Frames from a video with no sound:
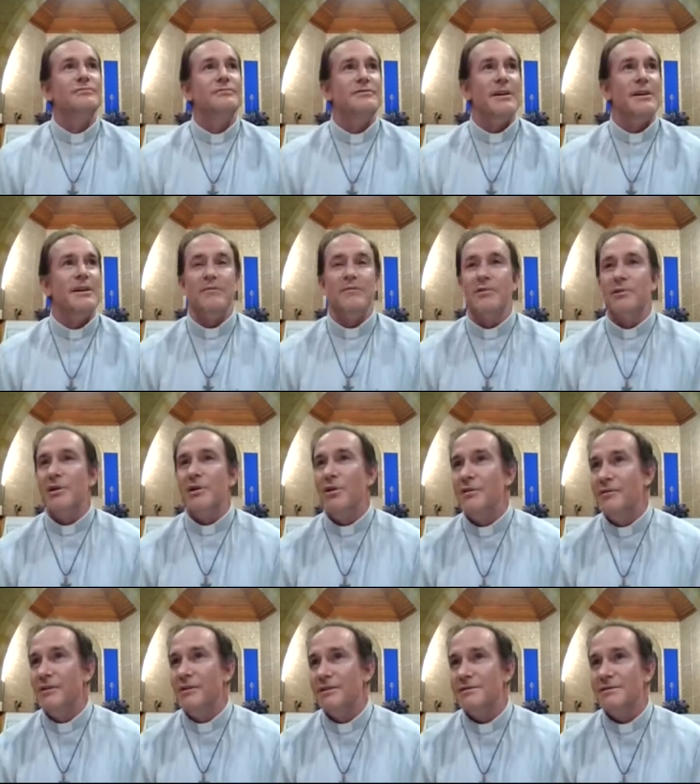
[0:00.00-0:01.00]
something very
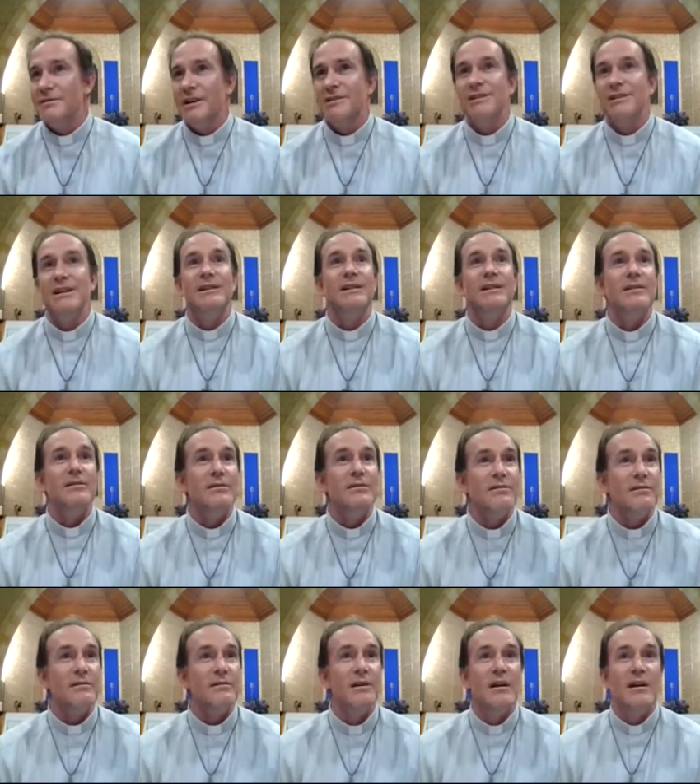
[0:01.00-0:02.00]
obvious like cheating
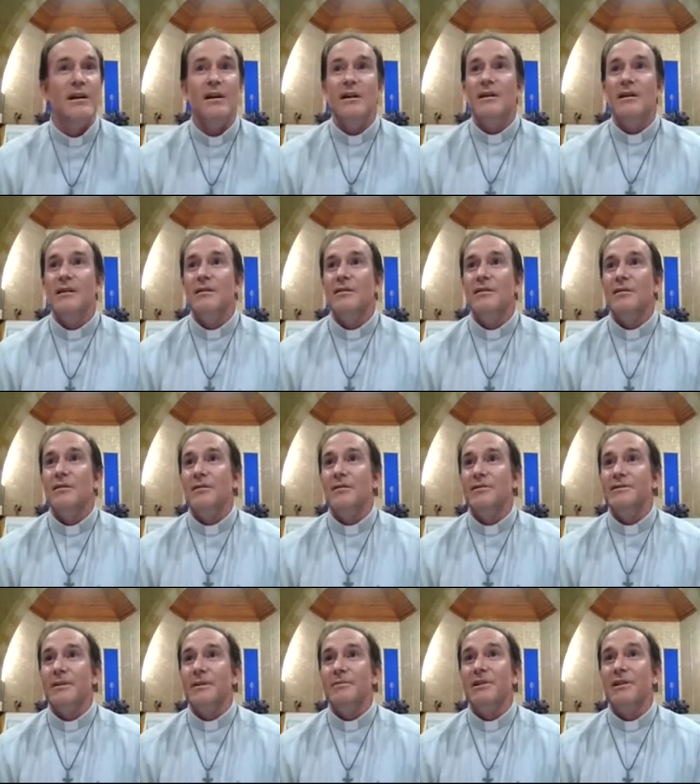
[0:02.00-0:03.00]
or uh,
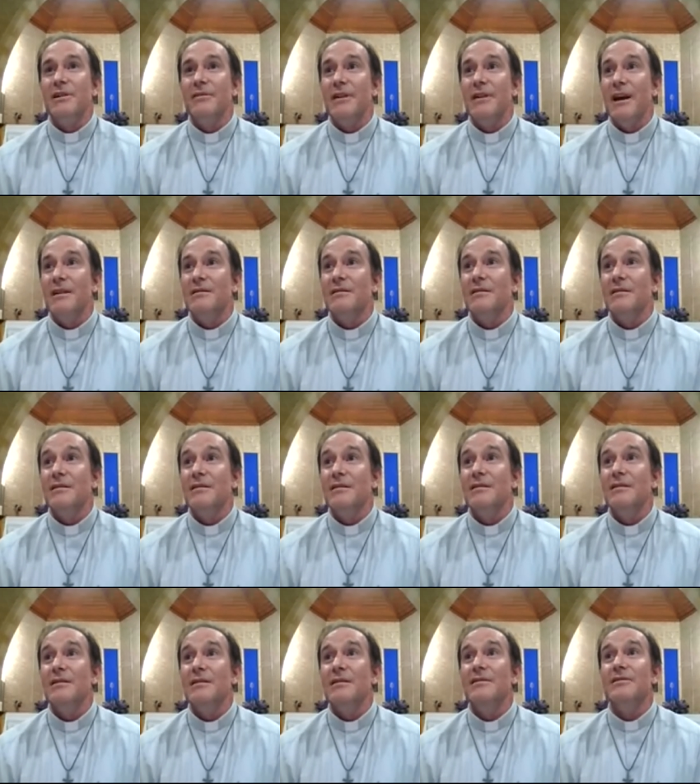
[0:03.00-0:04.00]
something like that.
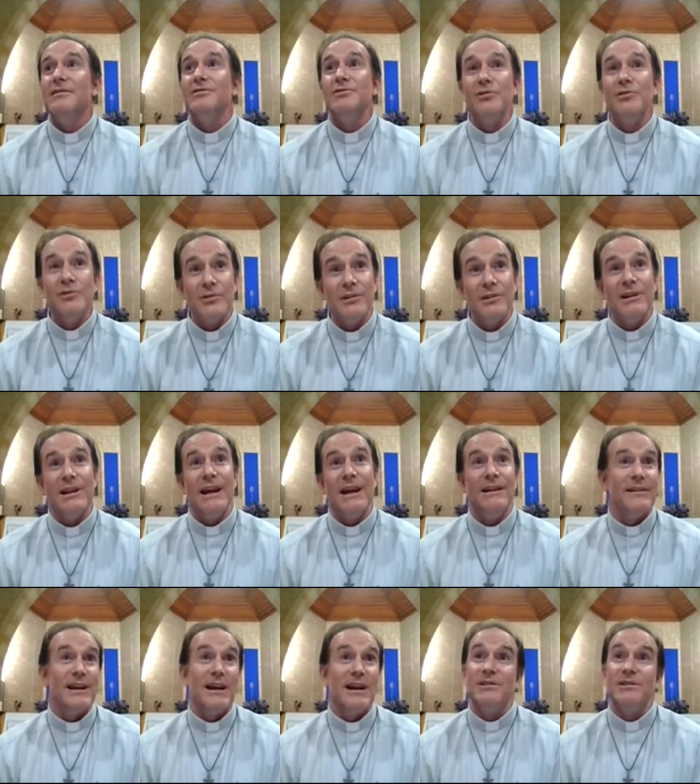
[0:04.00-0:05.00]
Sooner or later,
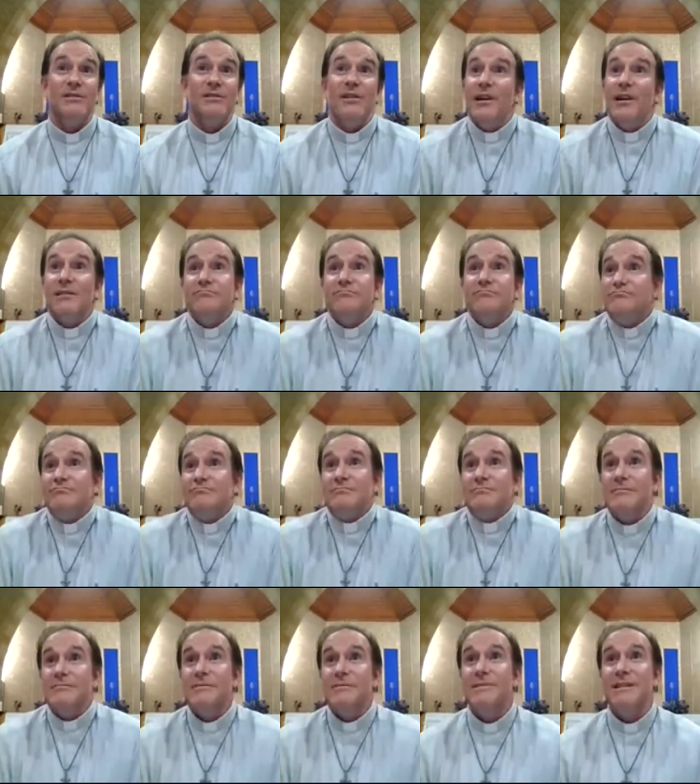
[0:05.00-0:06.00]
it comes to light.
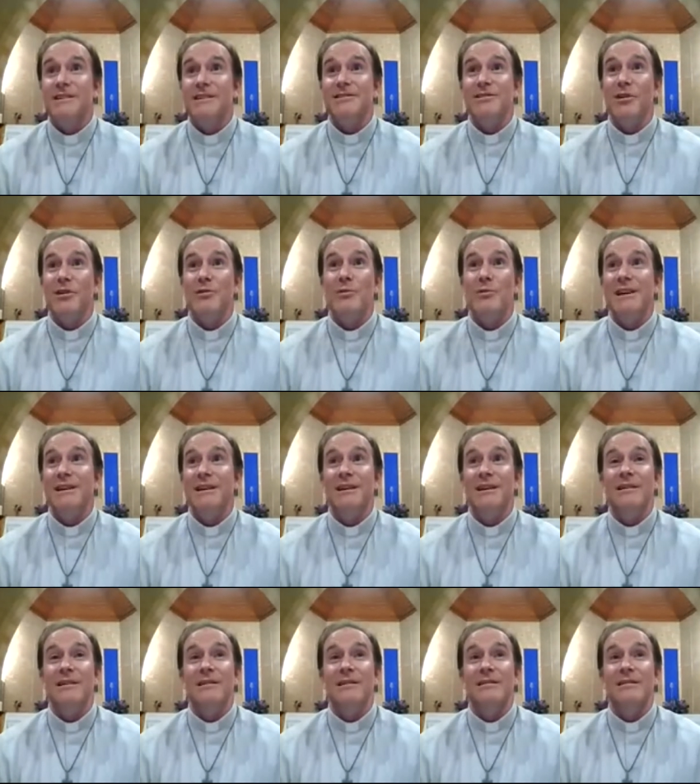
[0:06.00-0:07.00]
There's no way you,
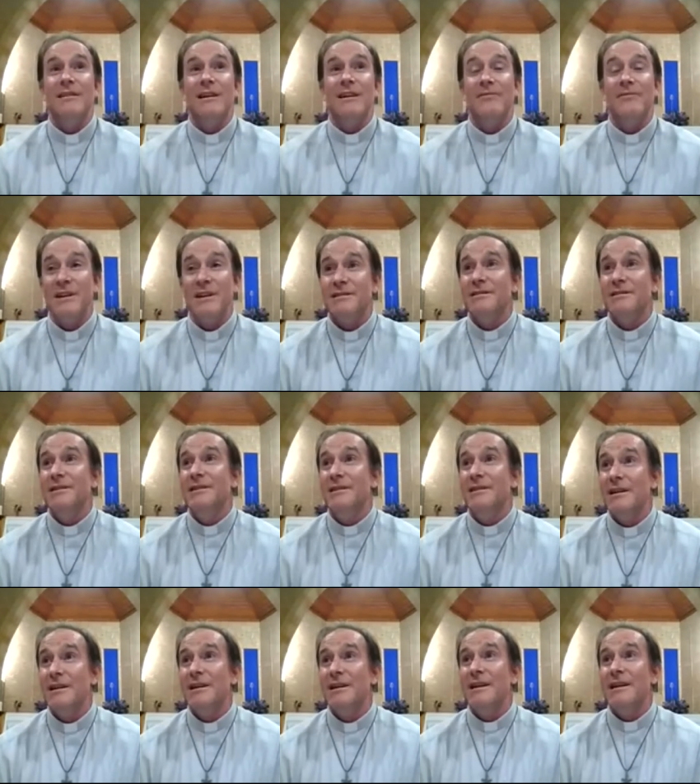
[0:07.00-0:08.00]
eh, like, eventually,
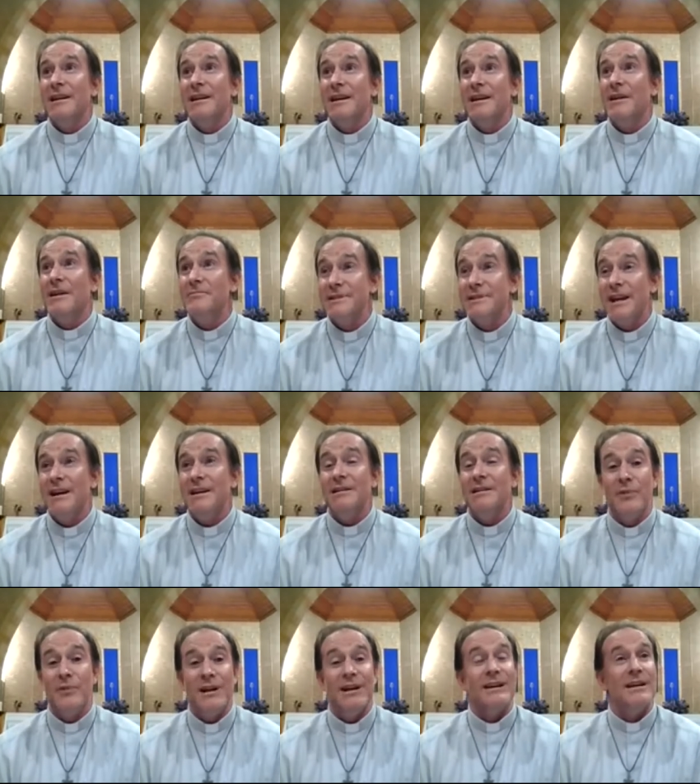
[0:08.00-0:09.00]
and it comes out. And
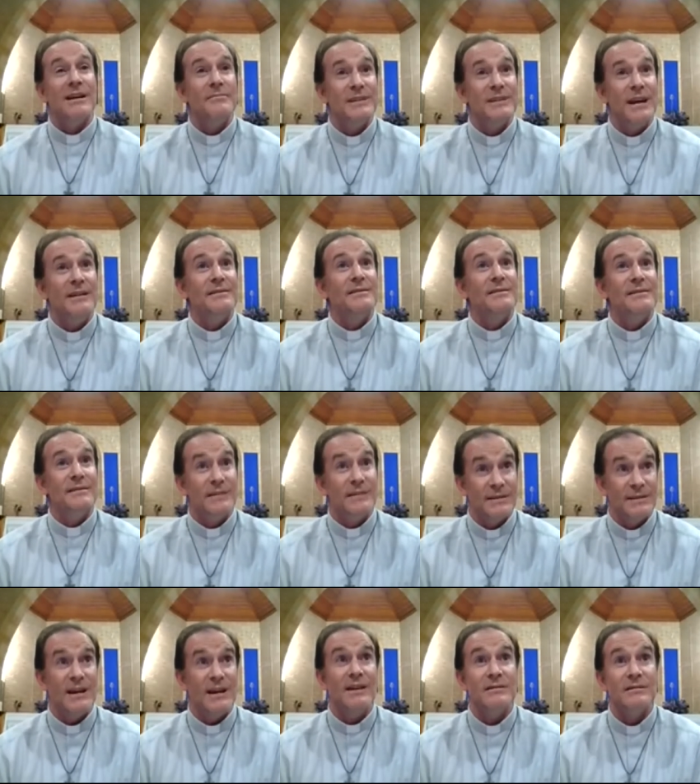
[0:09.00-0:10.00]
when it comes out, it's
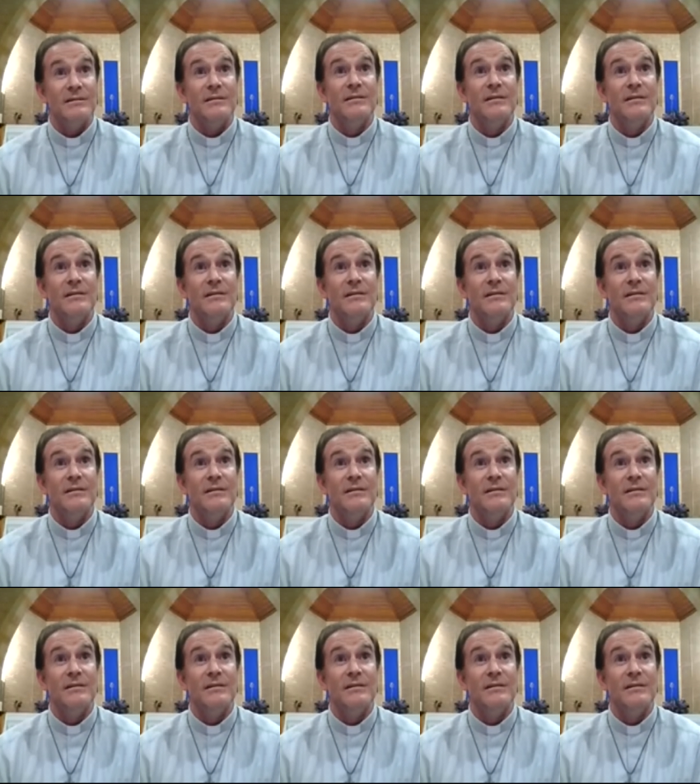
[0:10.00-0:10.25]
disaster